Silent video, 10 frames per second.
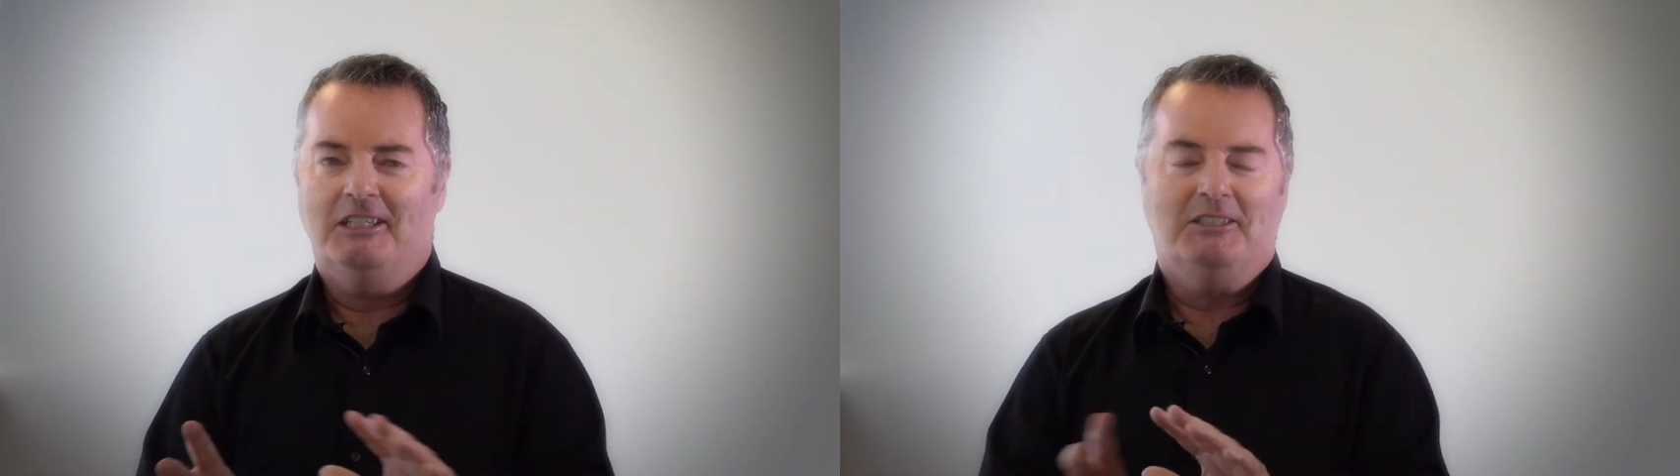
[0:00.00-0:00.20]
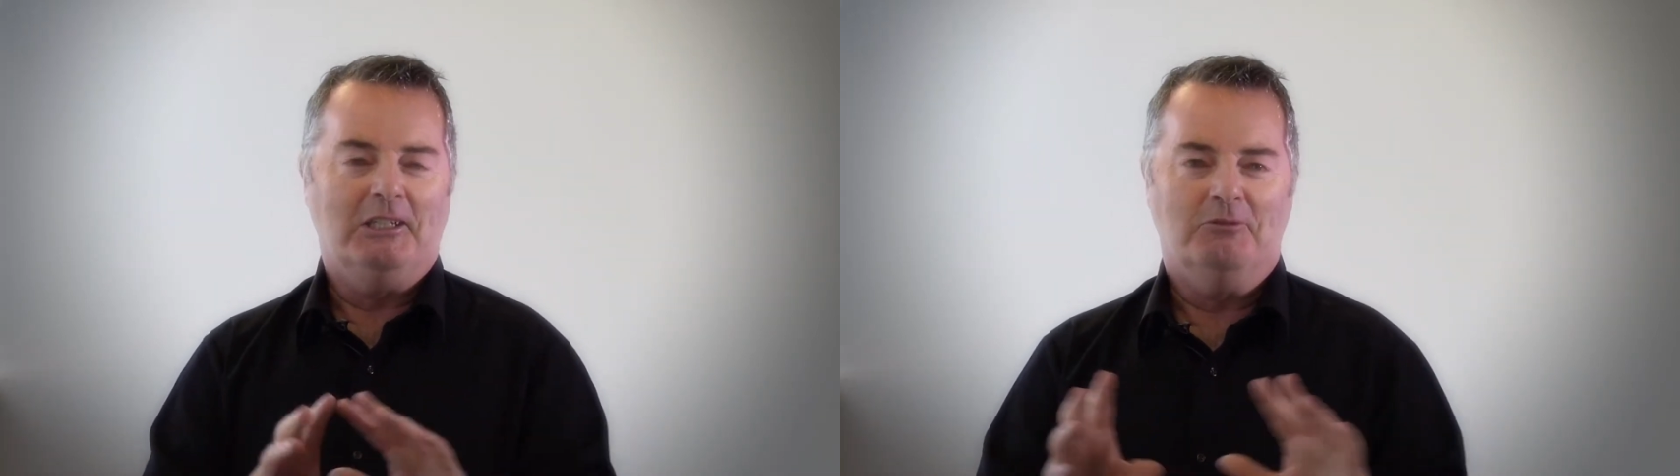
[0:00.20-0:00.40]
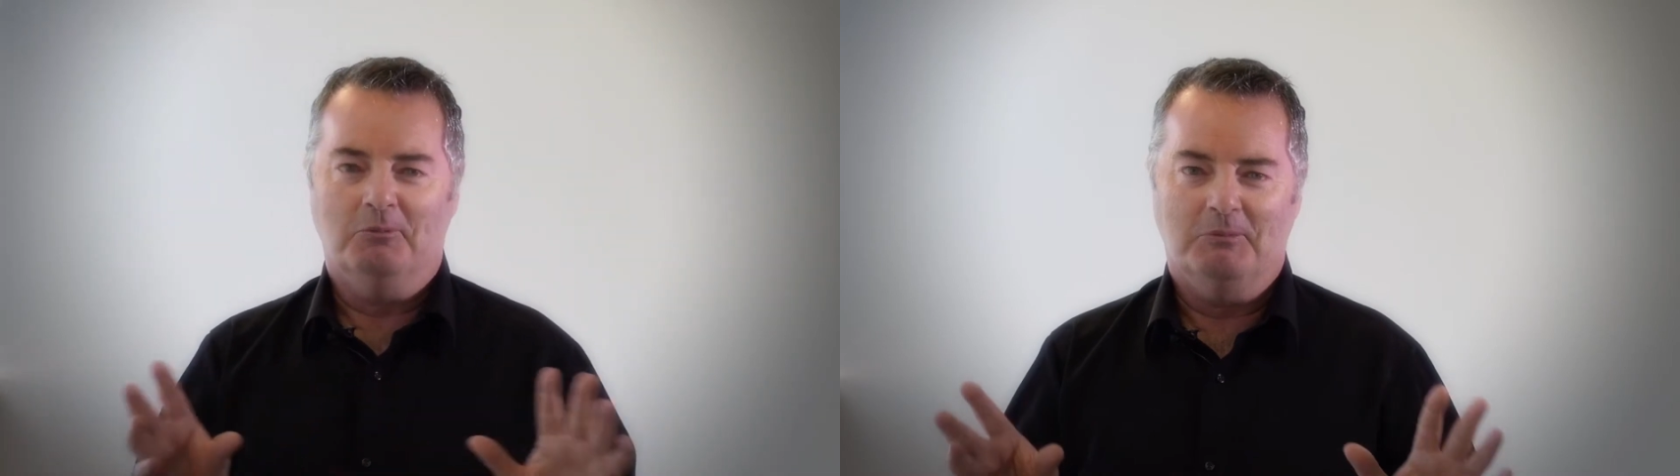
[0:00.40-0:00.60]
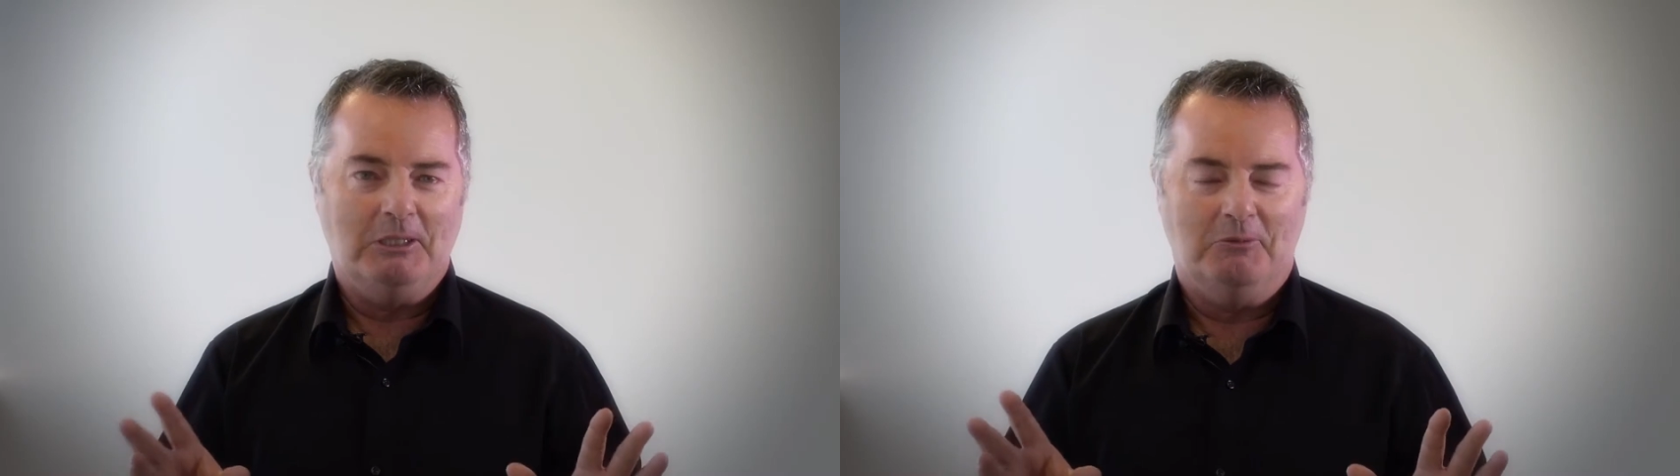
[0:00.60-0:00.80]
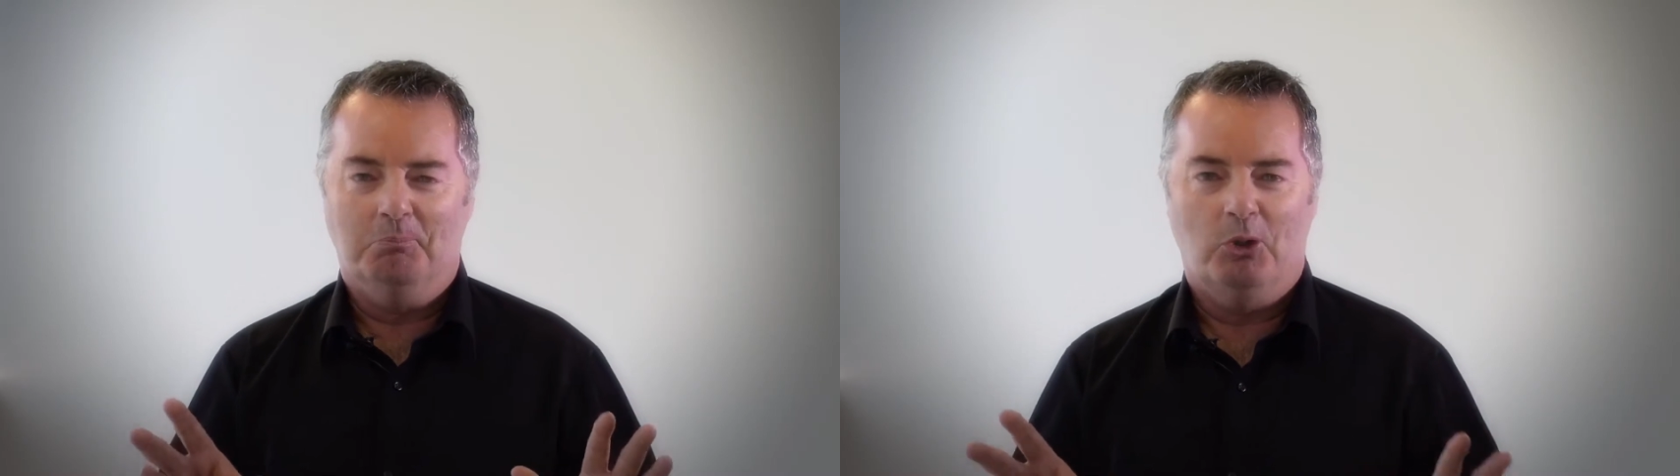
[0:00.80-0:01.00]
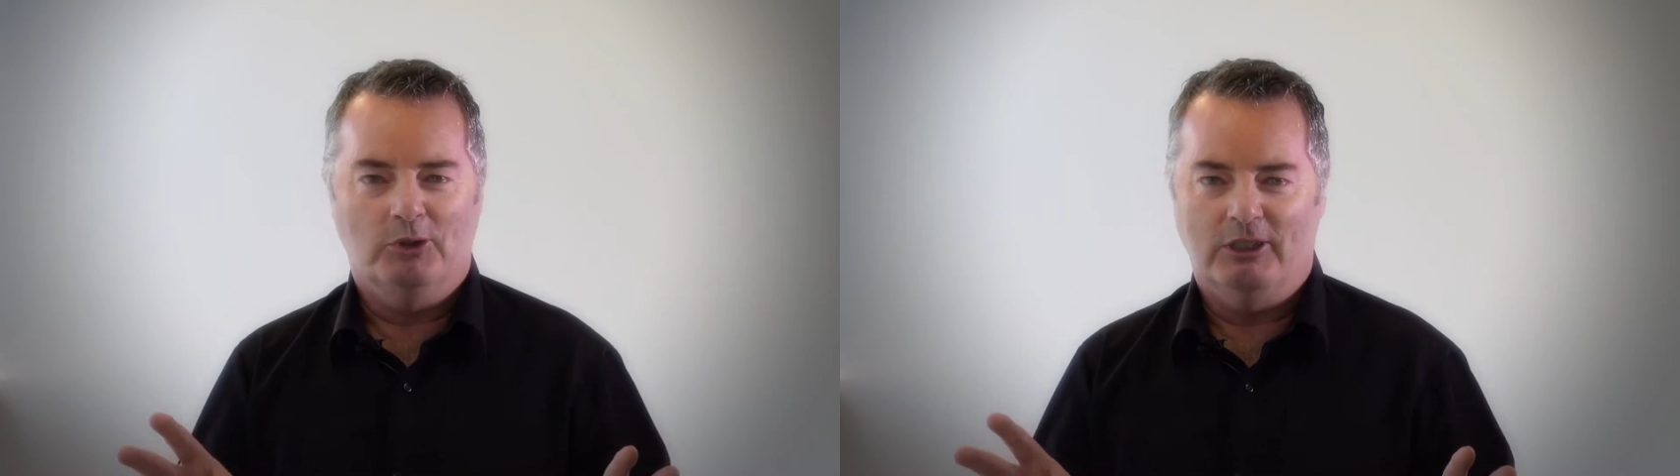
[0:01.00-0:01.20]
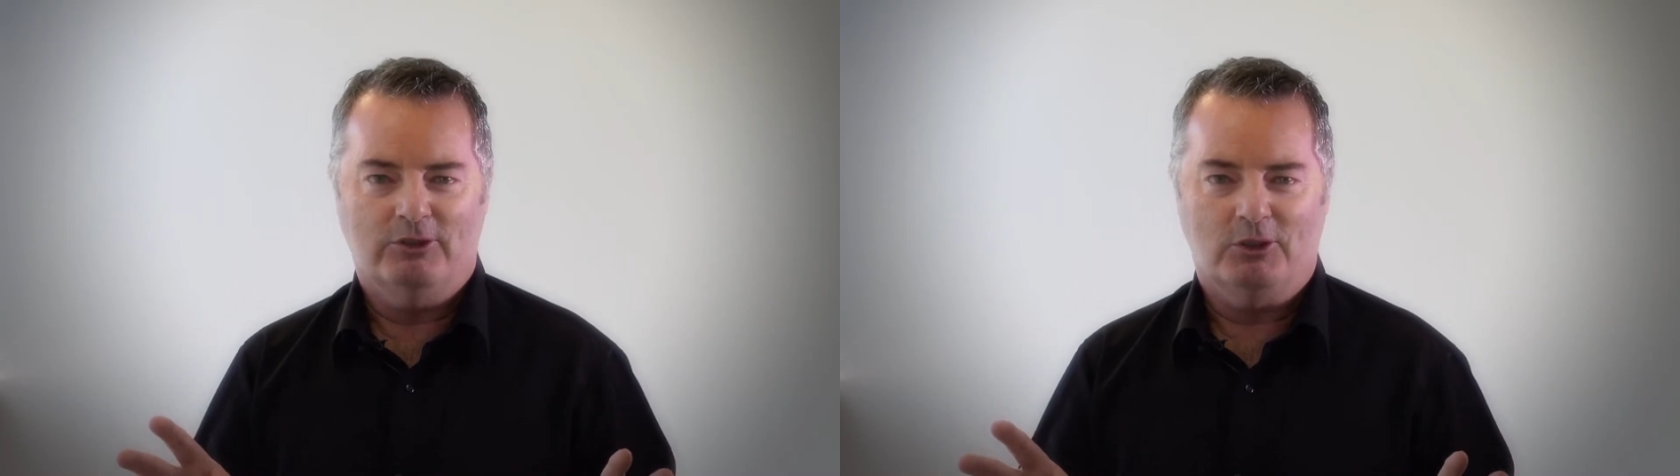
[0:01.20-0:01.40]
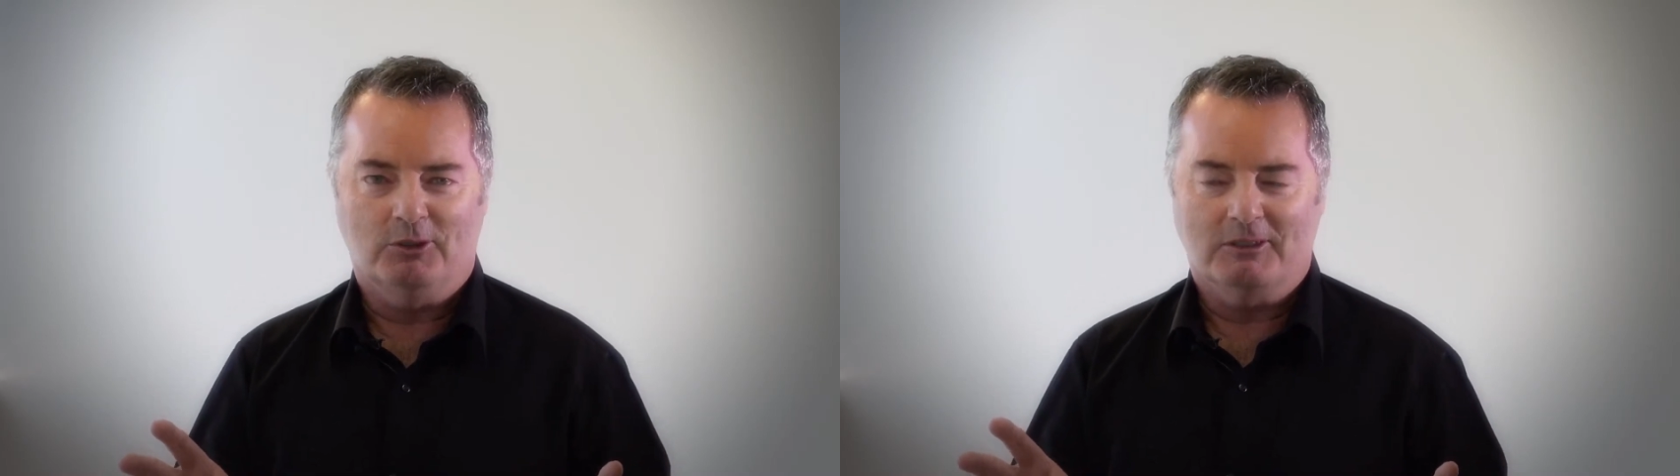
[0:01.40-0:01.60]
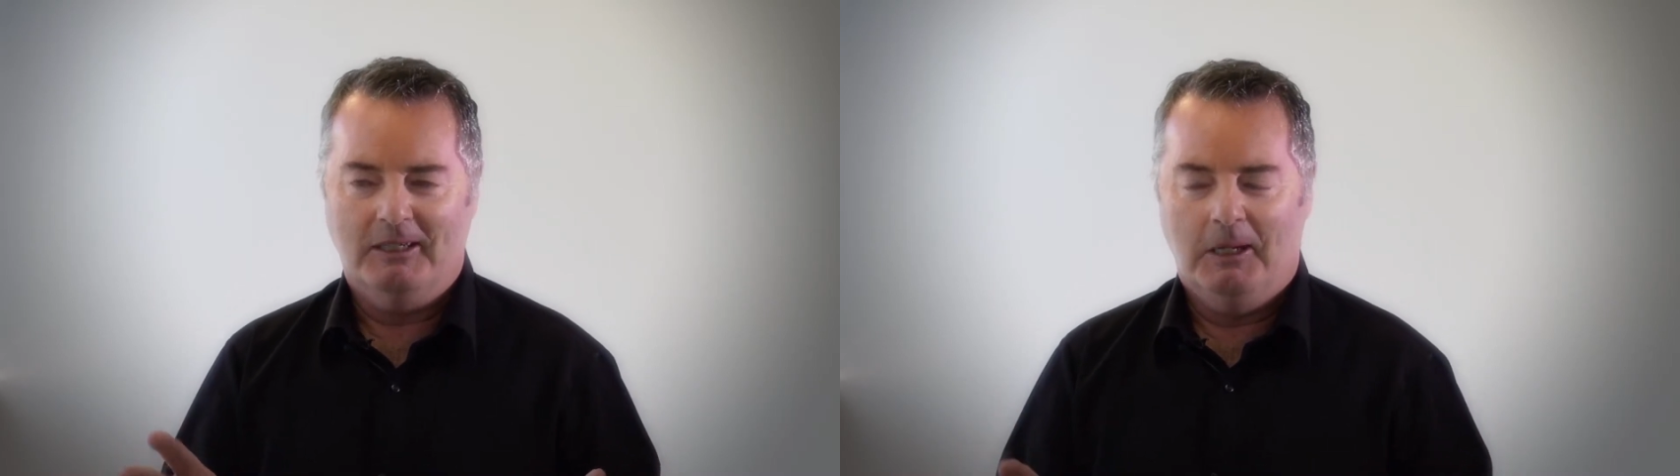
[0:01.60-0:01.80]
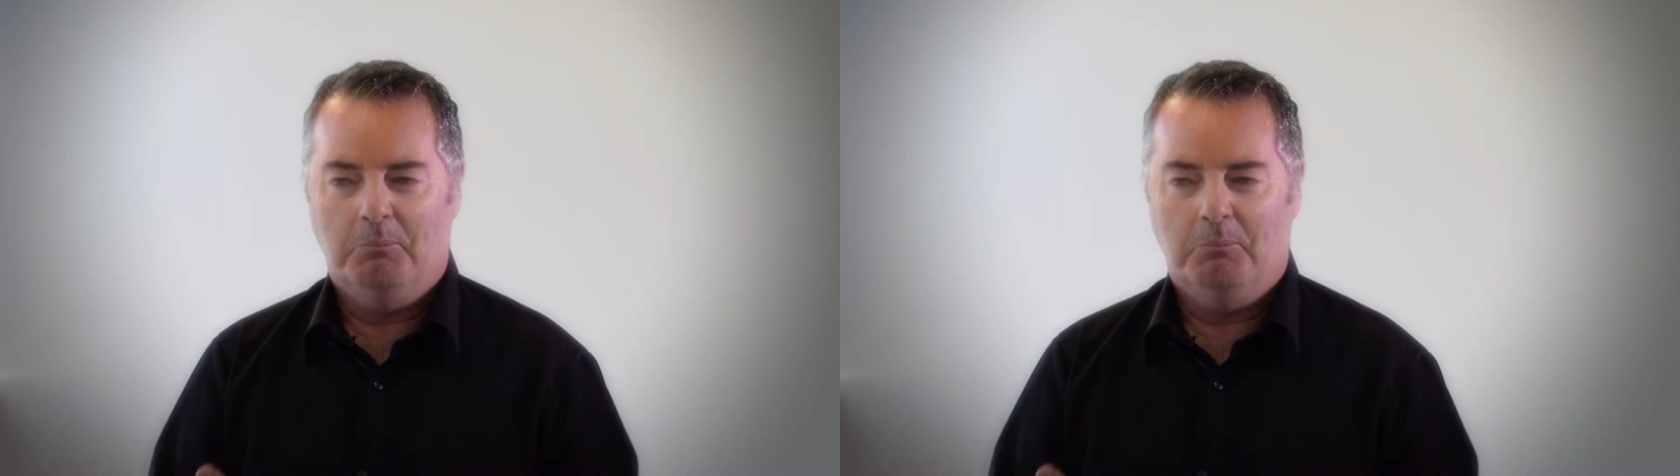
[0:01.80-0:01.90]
it's even more difficult,